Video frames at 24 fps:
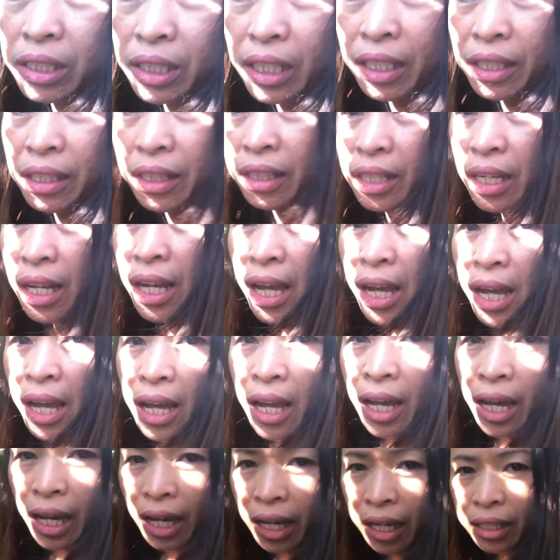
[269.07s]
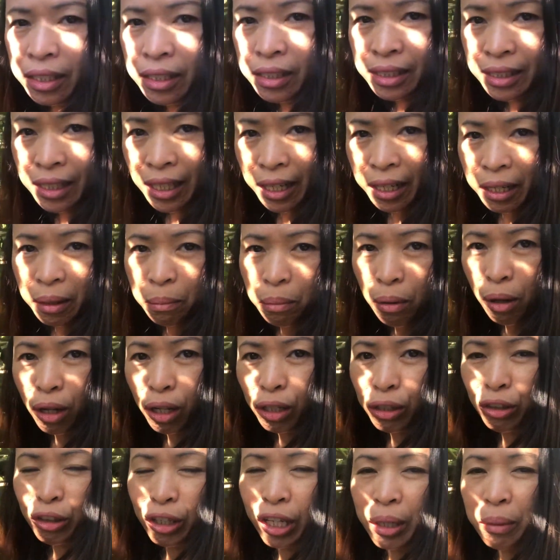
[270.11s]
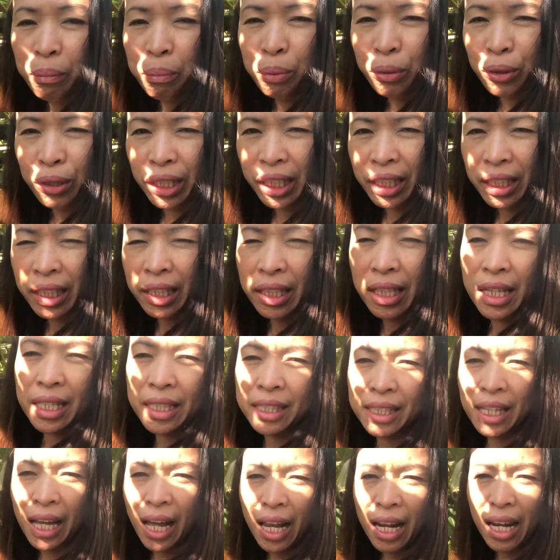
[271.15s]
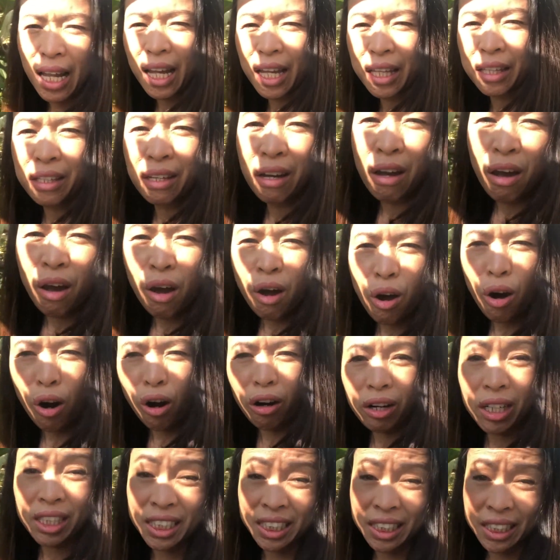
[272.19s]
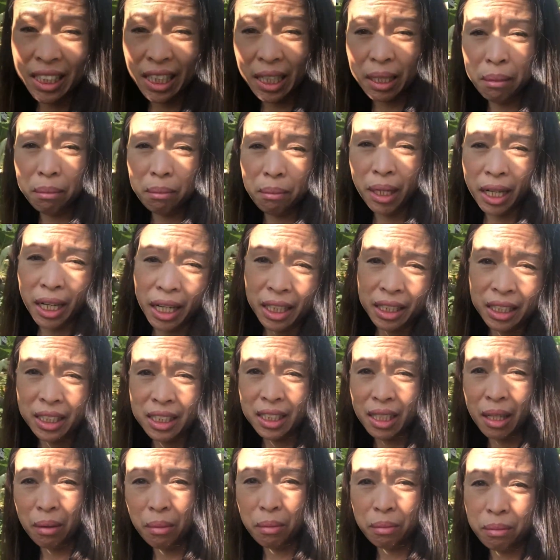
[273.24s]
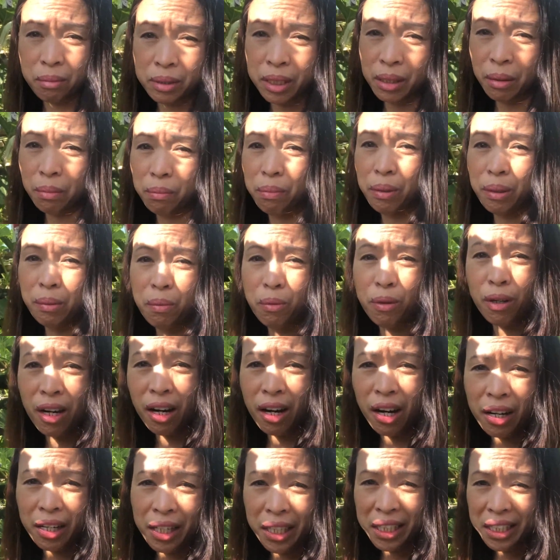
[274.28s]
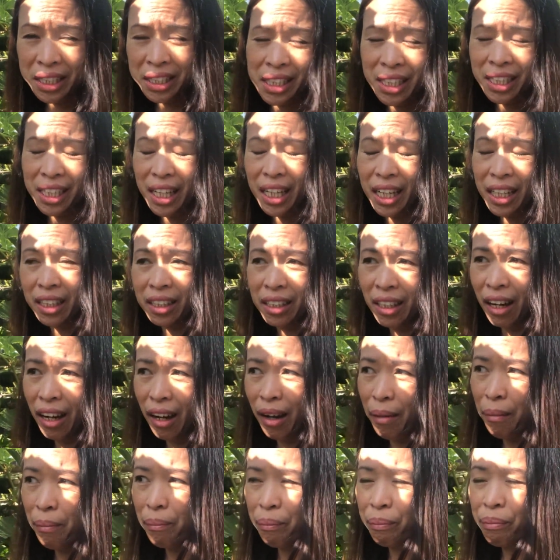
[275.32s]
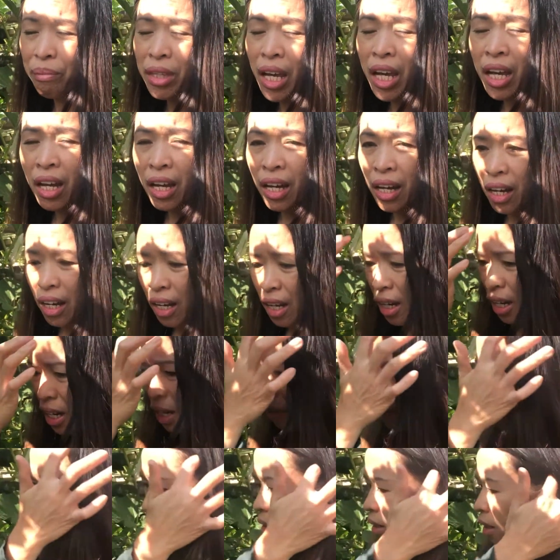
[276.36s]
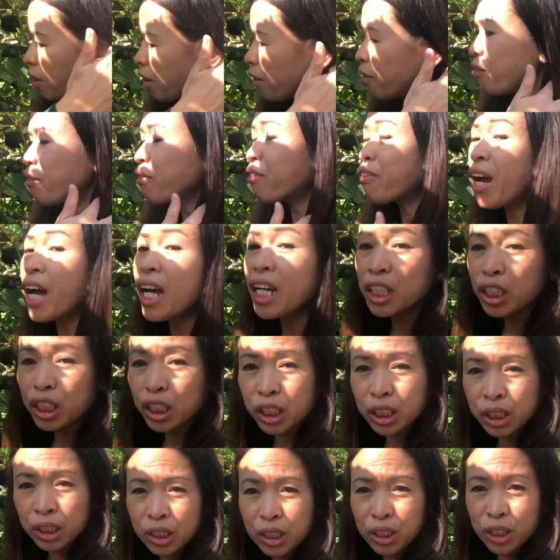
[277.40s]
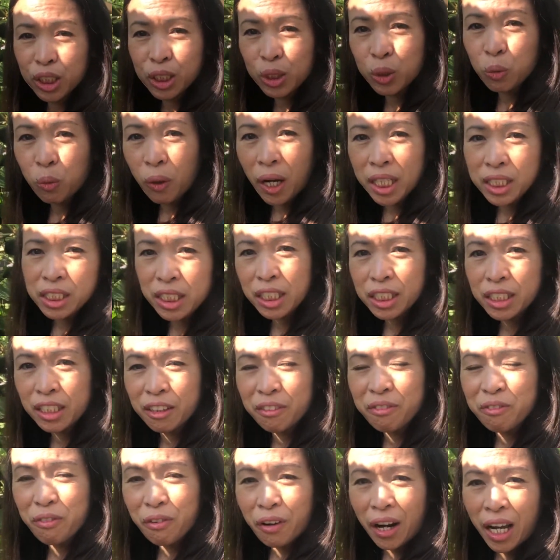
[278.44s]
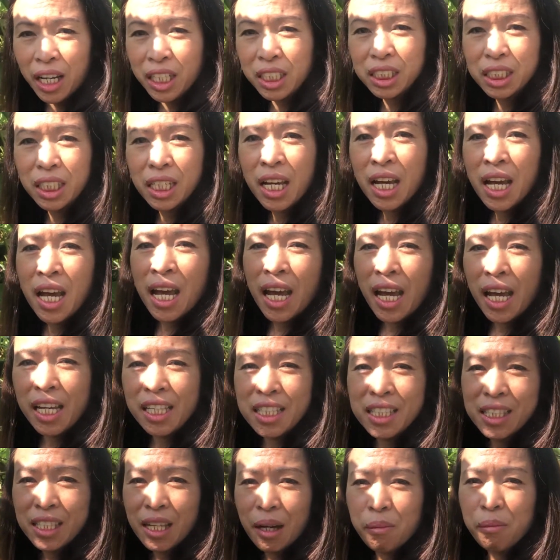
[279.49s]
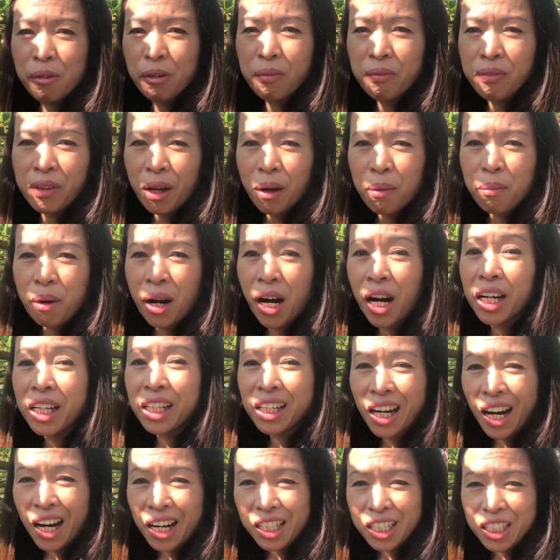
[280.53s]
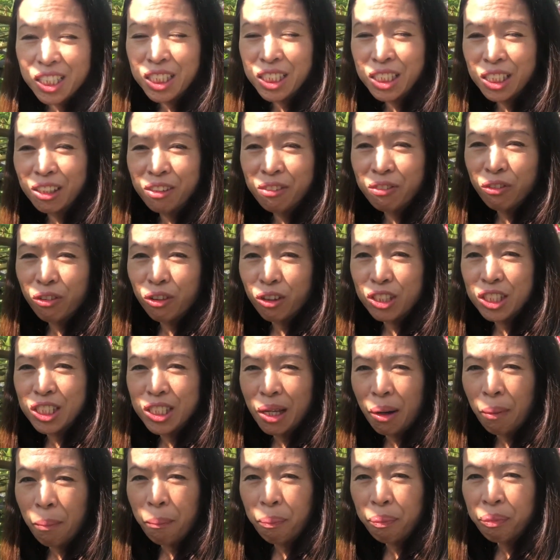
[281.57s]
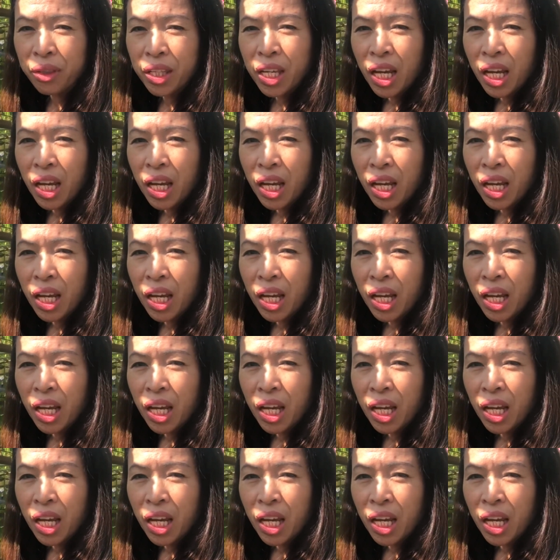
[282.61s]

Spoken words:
and it's edible. You can put it in a salad or steam it. Some people are eating it uh, fresh, just wash it and fresh, and some of them are garnishing for some